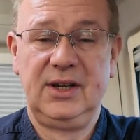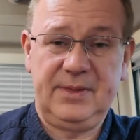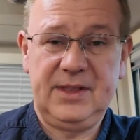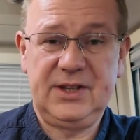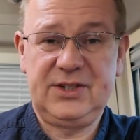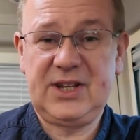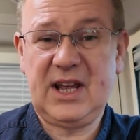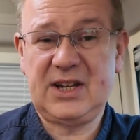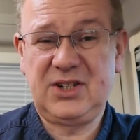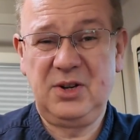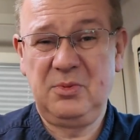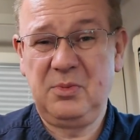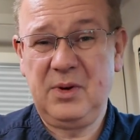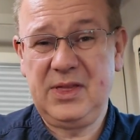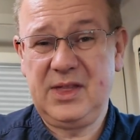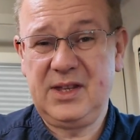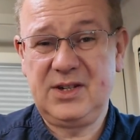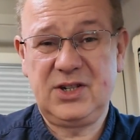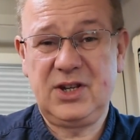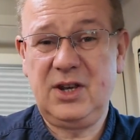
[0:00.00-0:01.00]
The setup
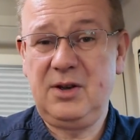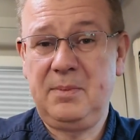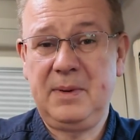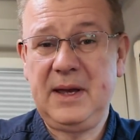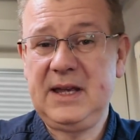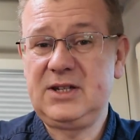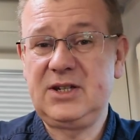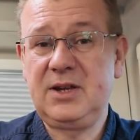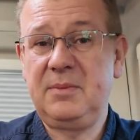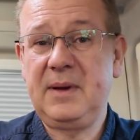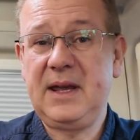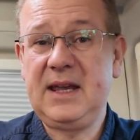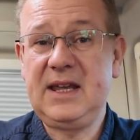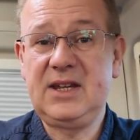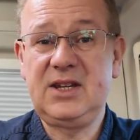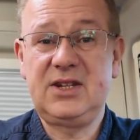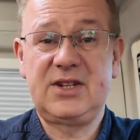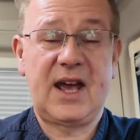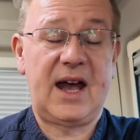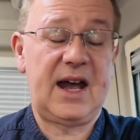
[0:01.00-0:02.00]
with the two
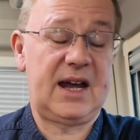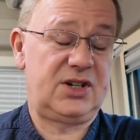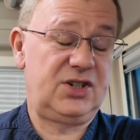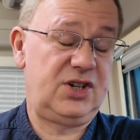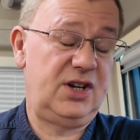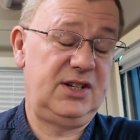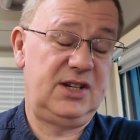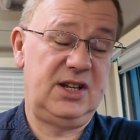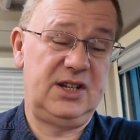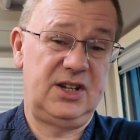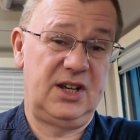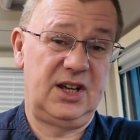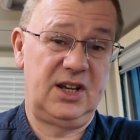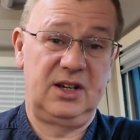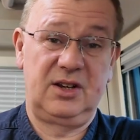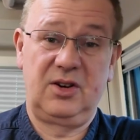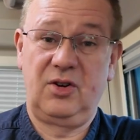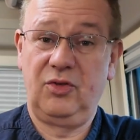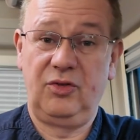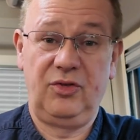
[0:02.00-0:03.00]
B2Bs actually did
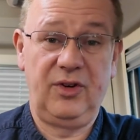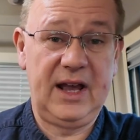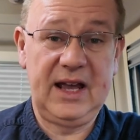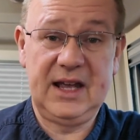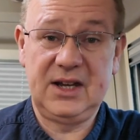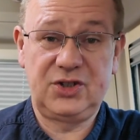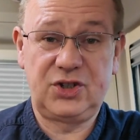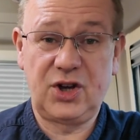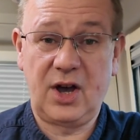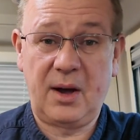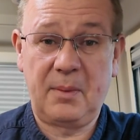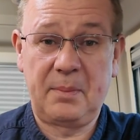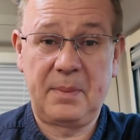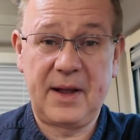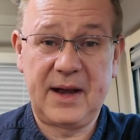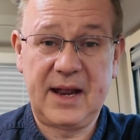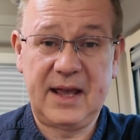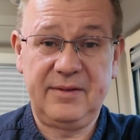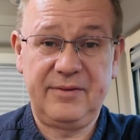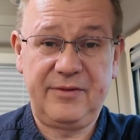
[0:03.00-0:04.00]
a great job
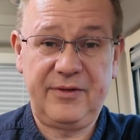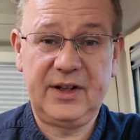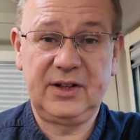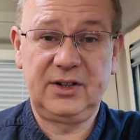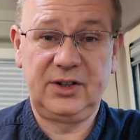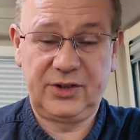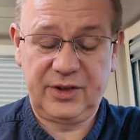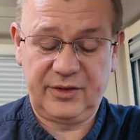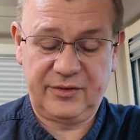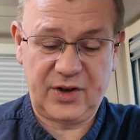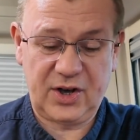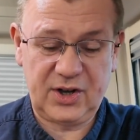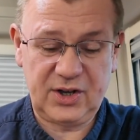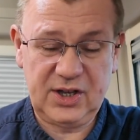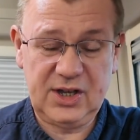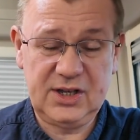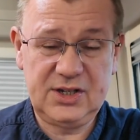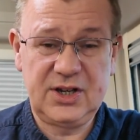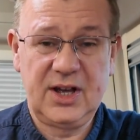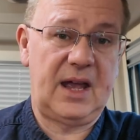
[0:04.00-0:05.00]
and it filled a
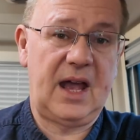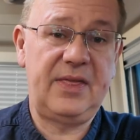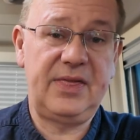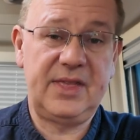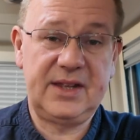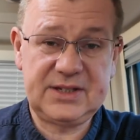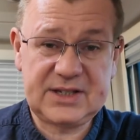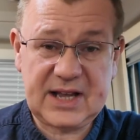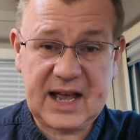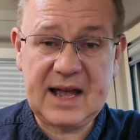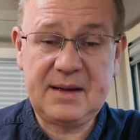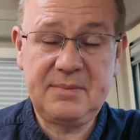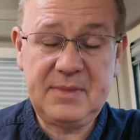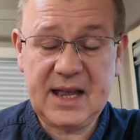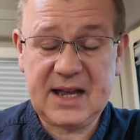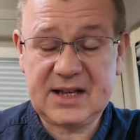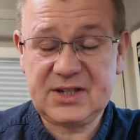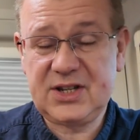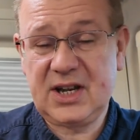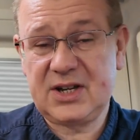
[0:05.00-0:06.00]
void. At the time
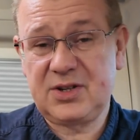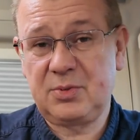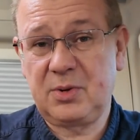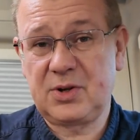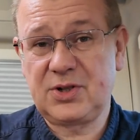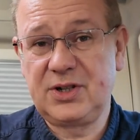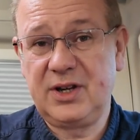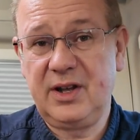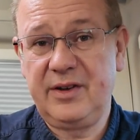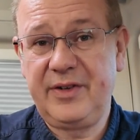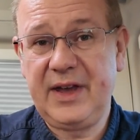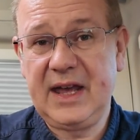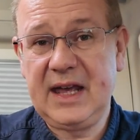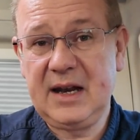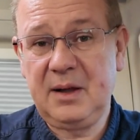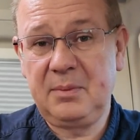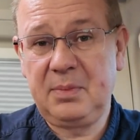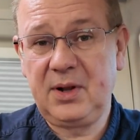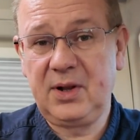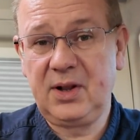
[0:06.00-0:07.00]
the XS wasn't
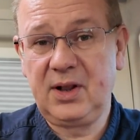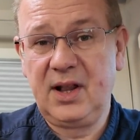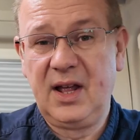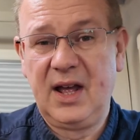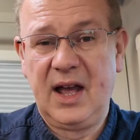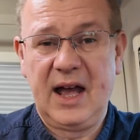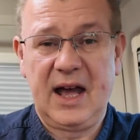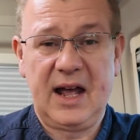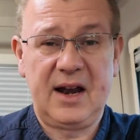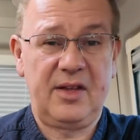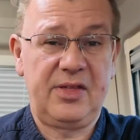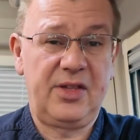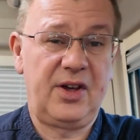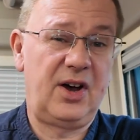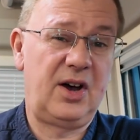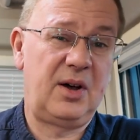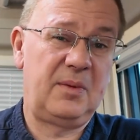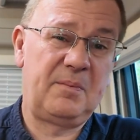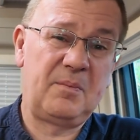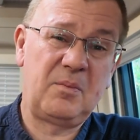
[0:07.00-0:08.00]
available and I
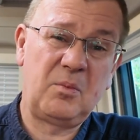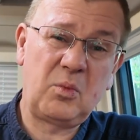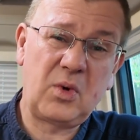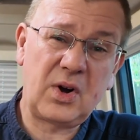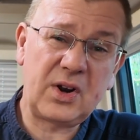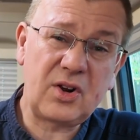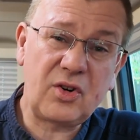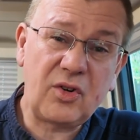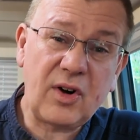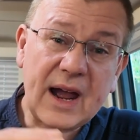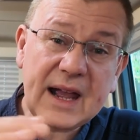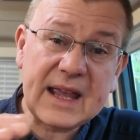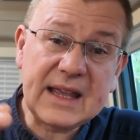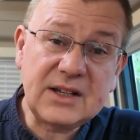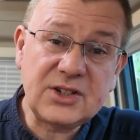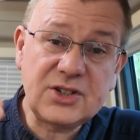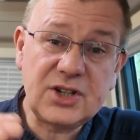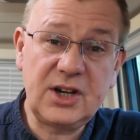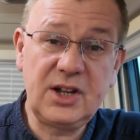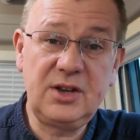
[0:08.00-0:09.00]
thought, what a
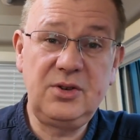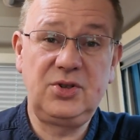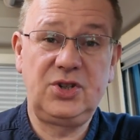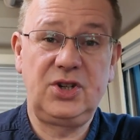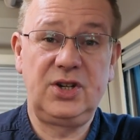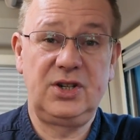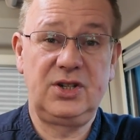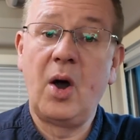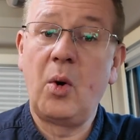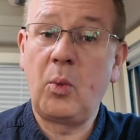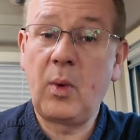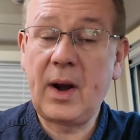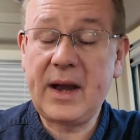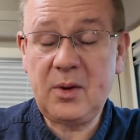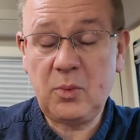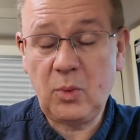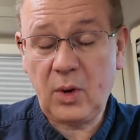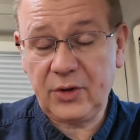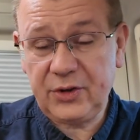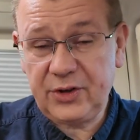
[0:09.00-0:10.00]
cracking solution. When
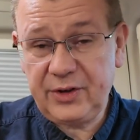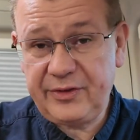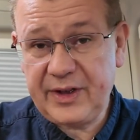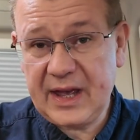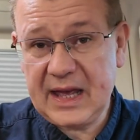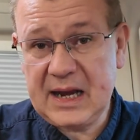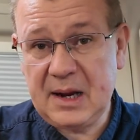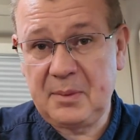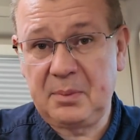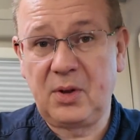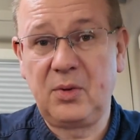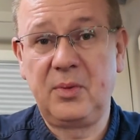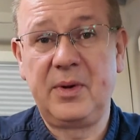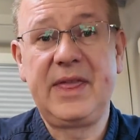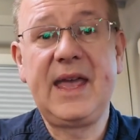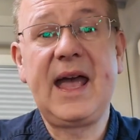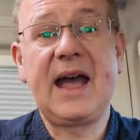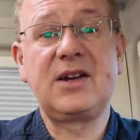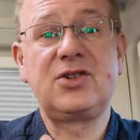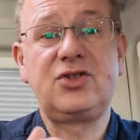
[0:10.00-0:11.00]
it was available with
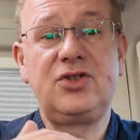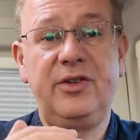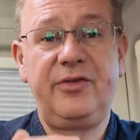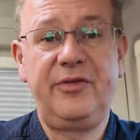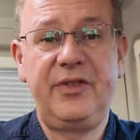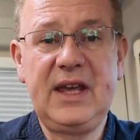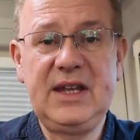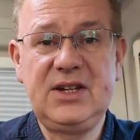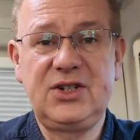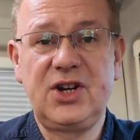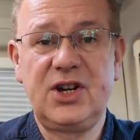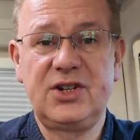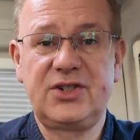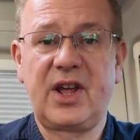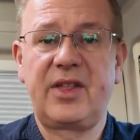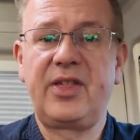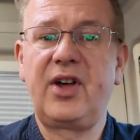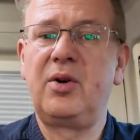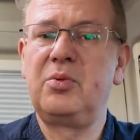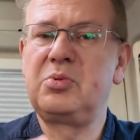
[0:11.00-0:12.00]
the extra features,
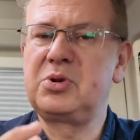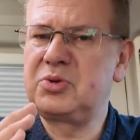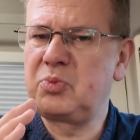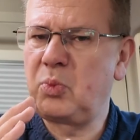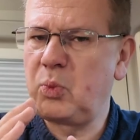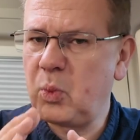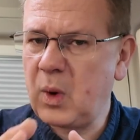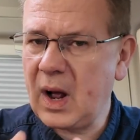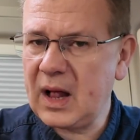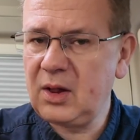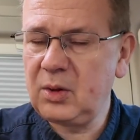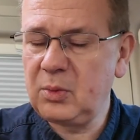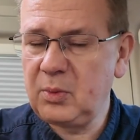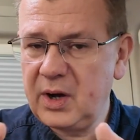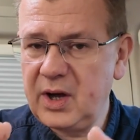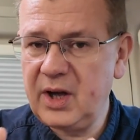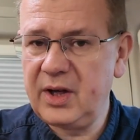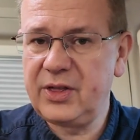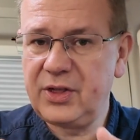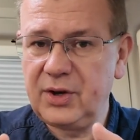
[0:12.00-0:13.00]
I thought it was well
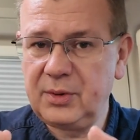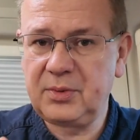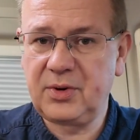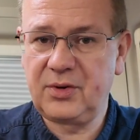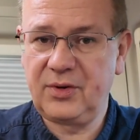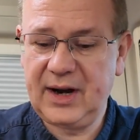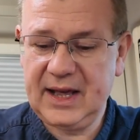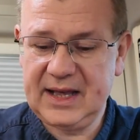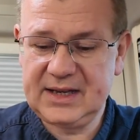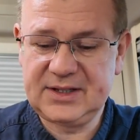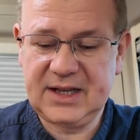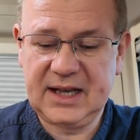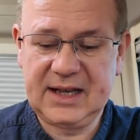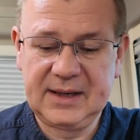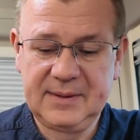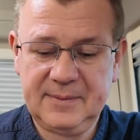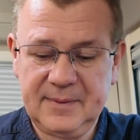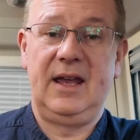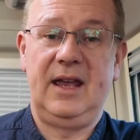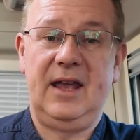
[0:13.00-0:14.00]
worth
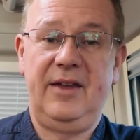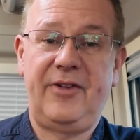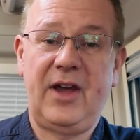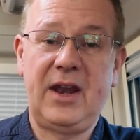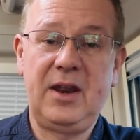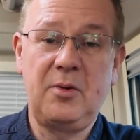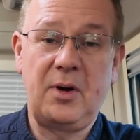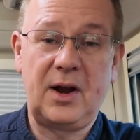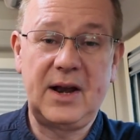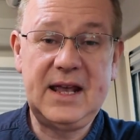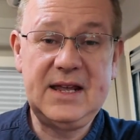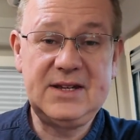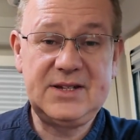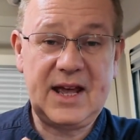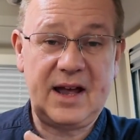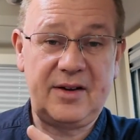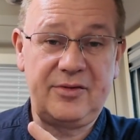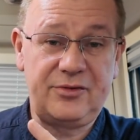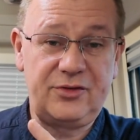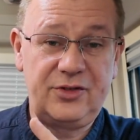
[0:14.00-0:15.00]
upgrading. If anyone is
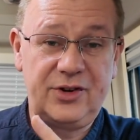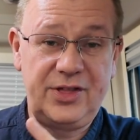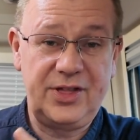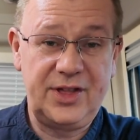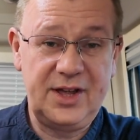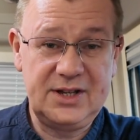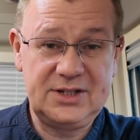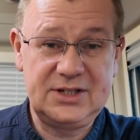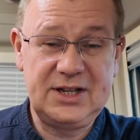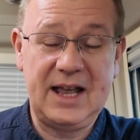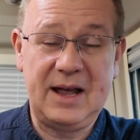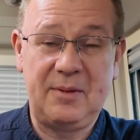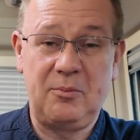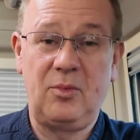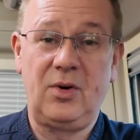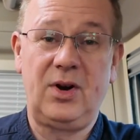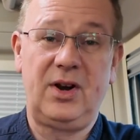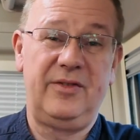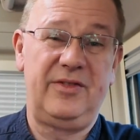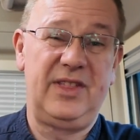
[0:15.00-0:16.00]
after a 30 amp
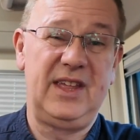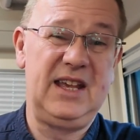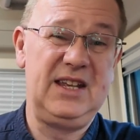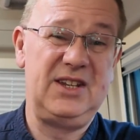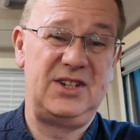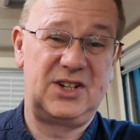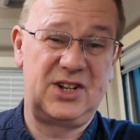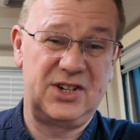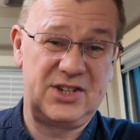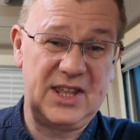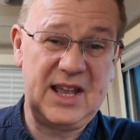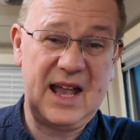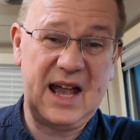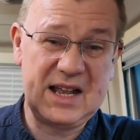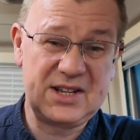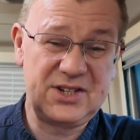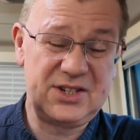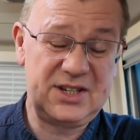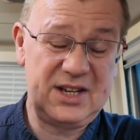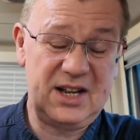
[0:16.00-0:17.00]
one of these, because they
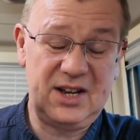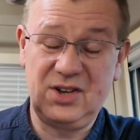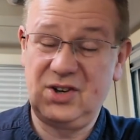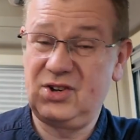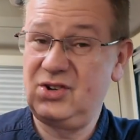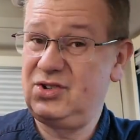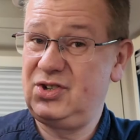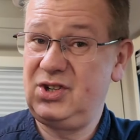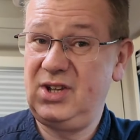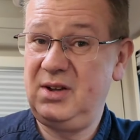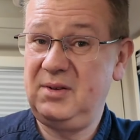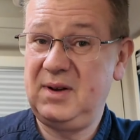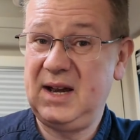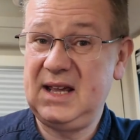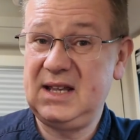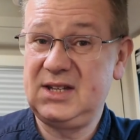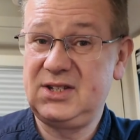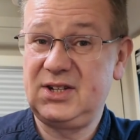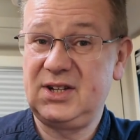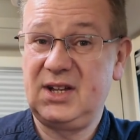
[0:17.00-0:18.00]
are still a good
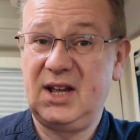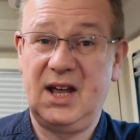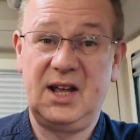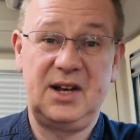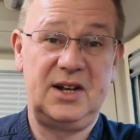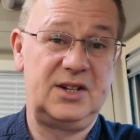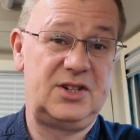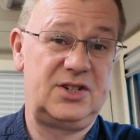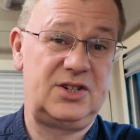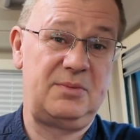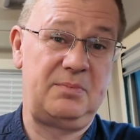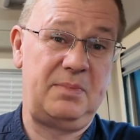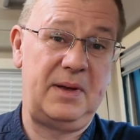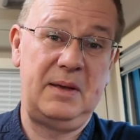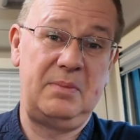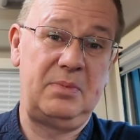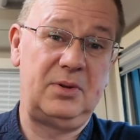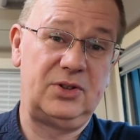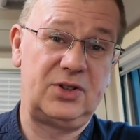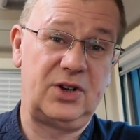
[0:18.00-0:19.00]
unit and some
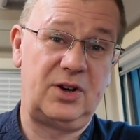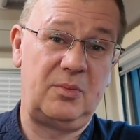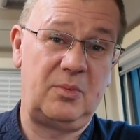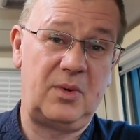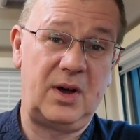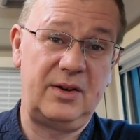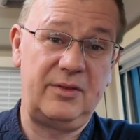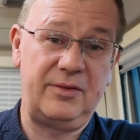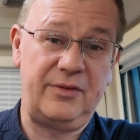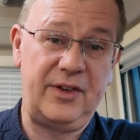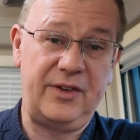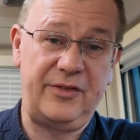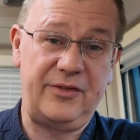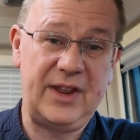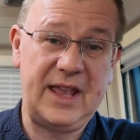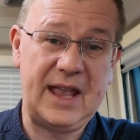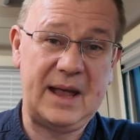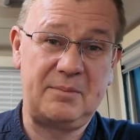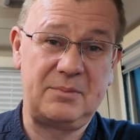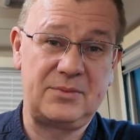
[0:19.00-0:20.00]
people don't want
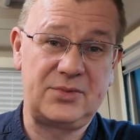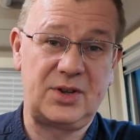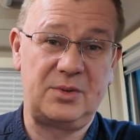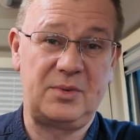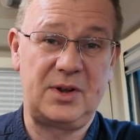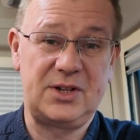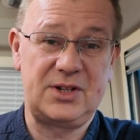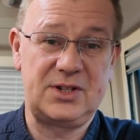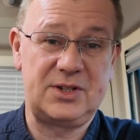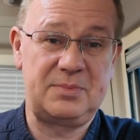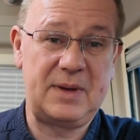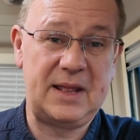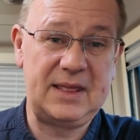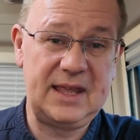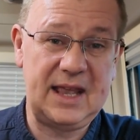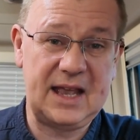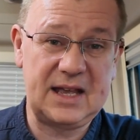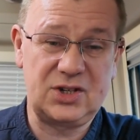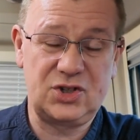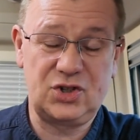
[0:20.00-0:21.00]
50 amps or want to spend
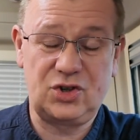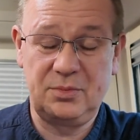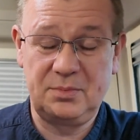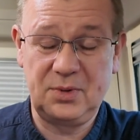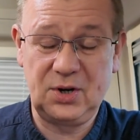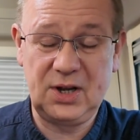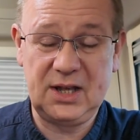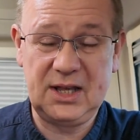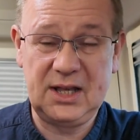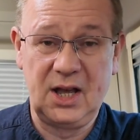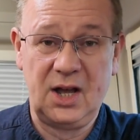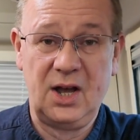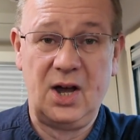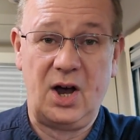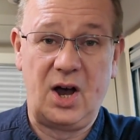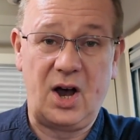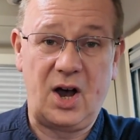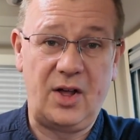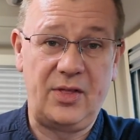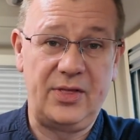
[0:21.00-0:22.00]
the extra money
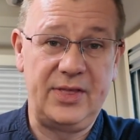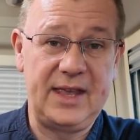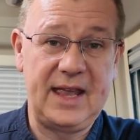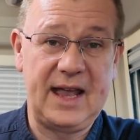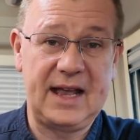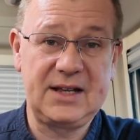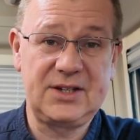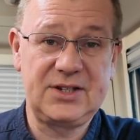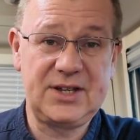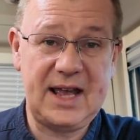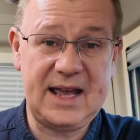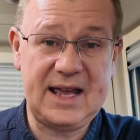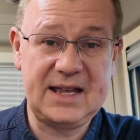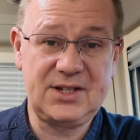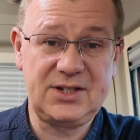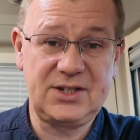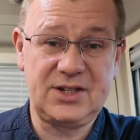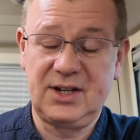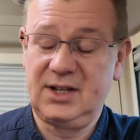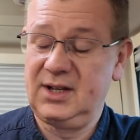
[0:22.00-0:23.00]
on the
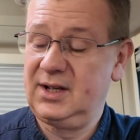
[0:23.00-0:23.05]
XS,